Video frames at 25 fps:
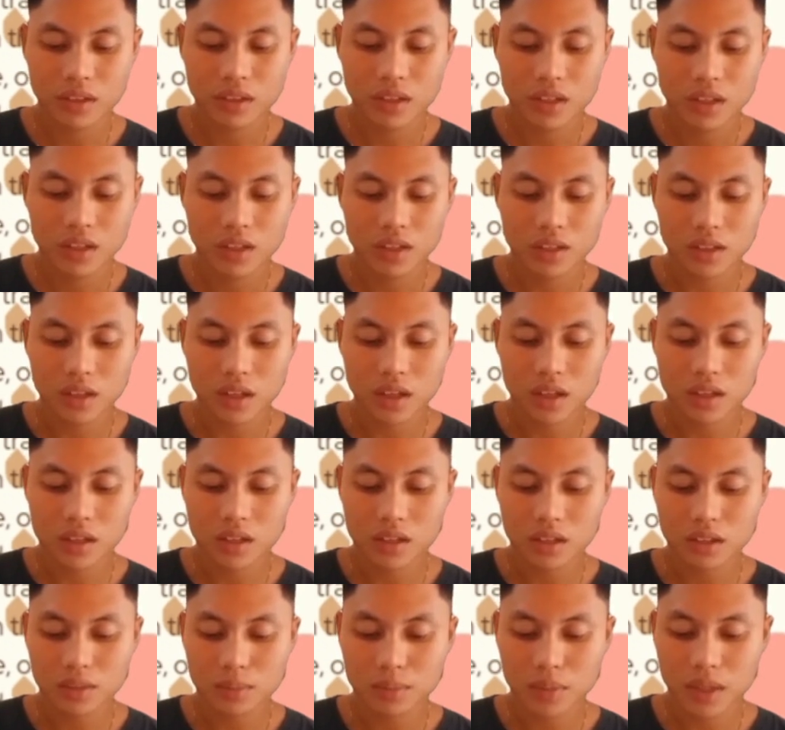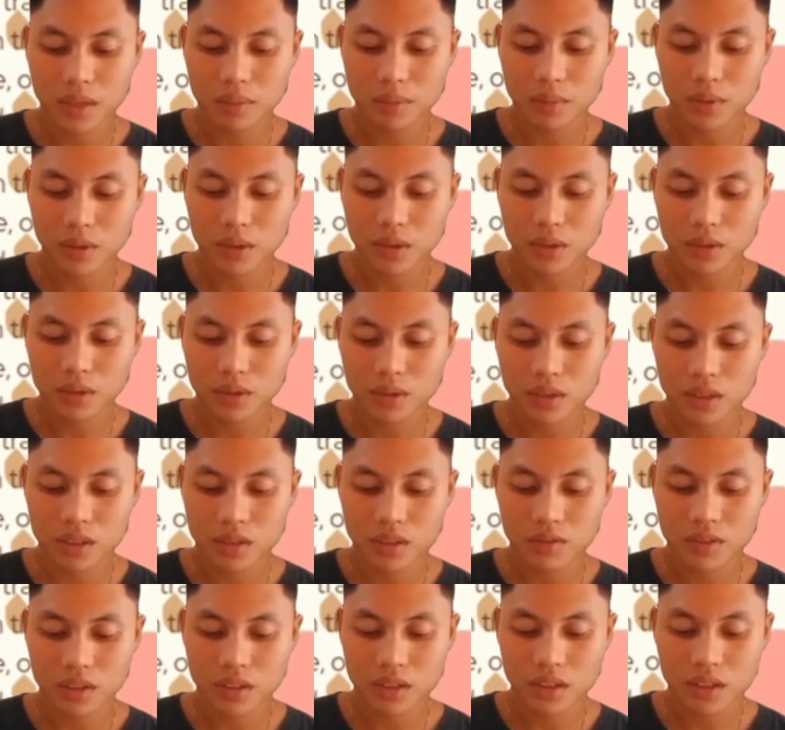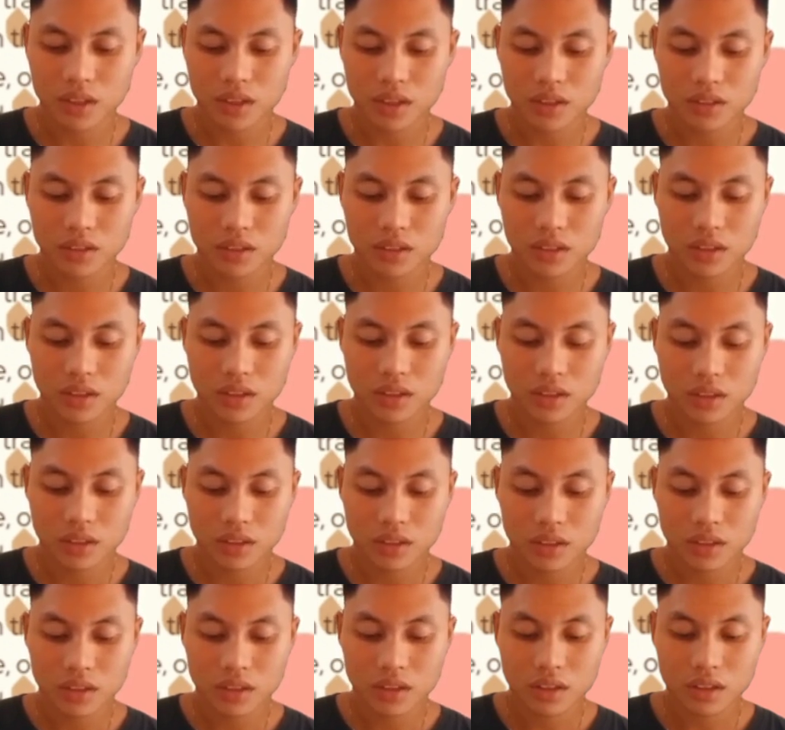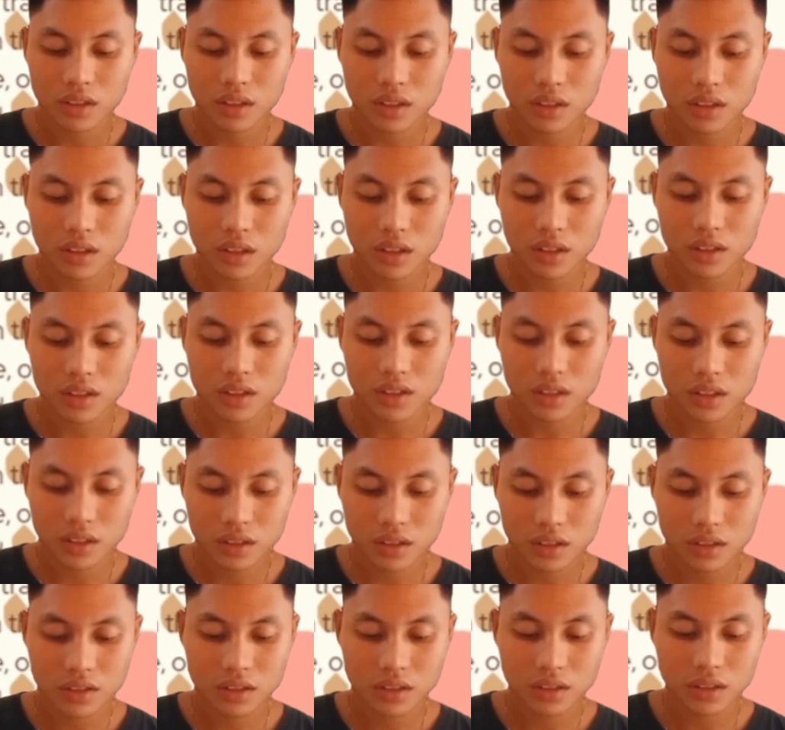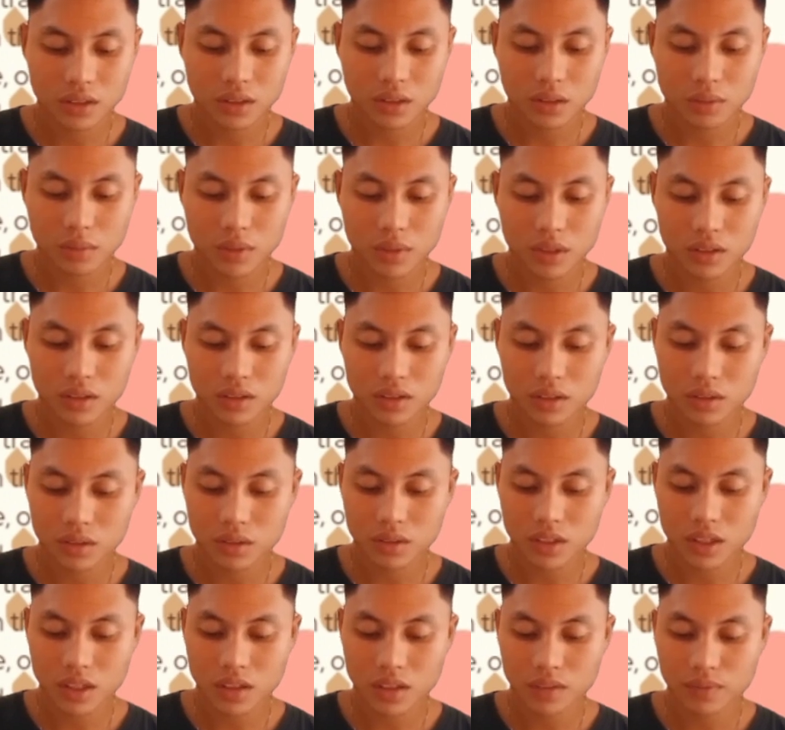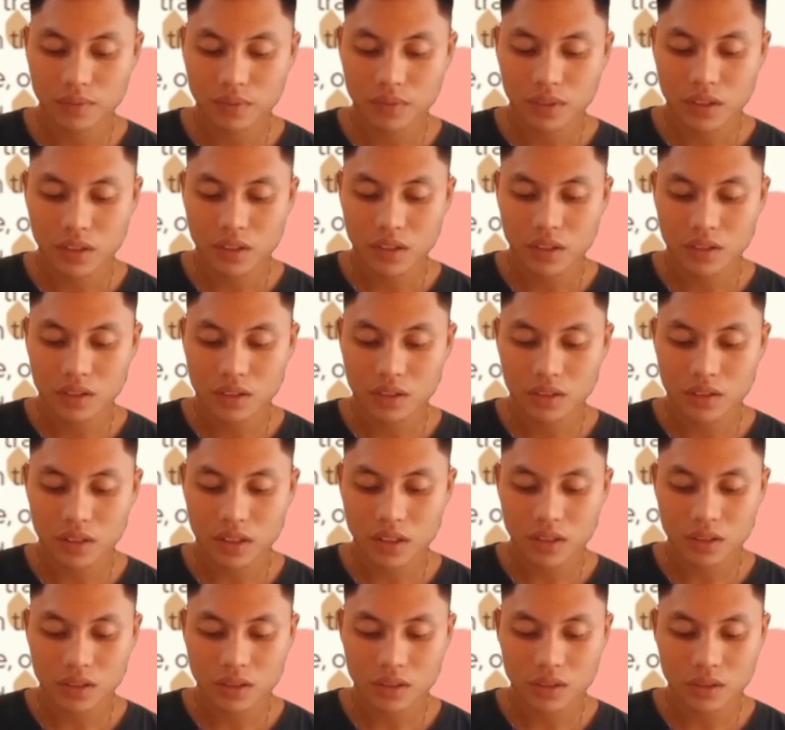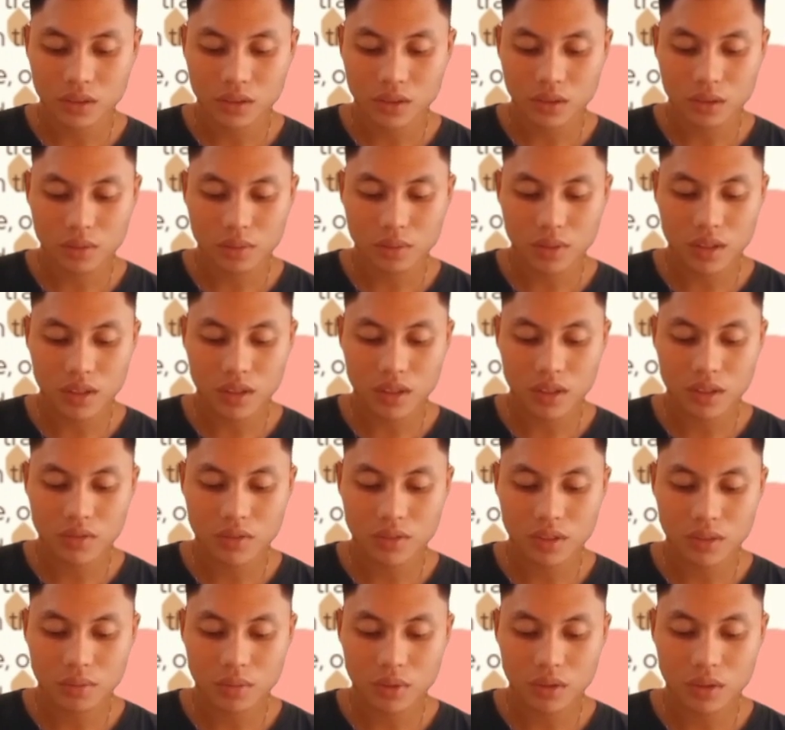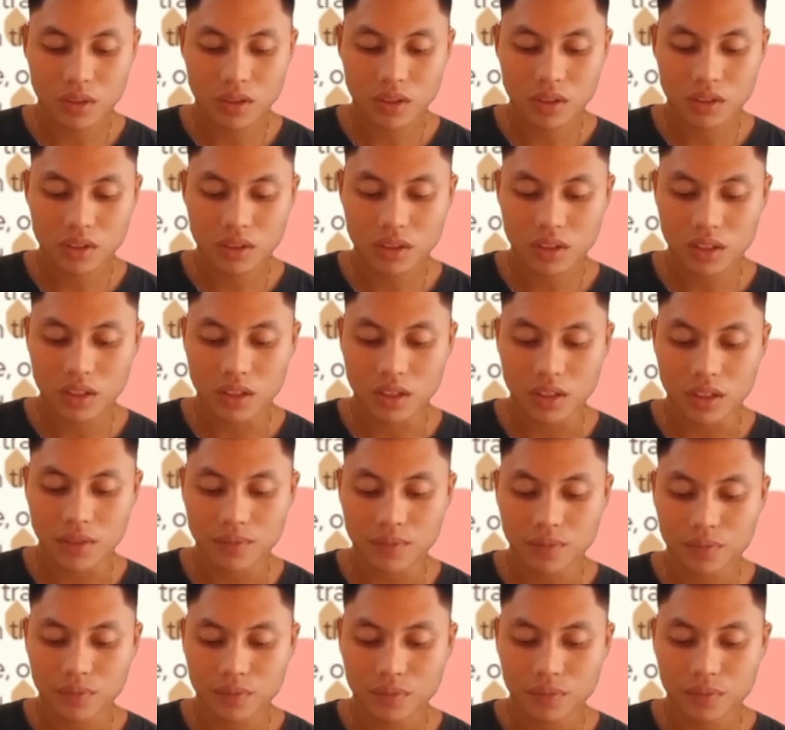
encourage people to live in larger settlements so that instruction could be given more easily.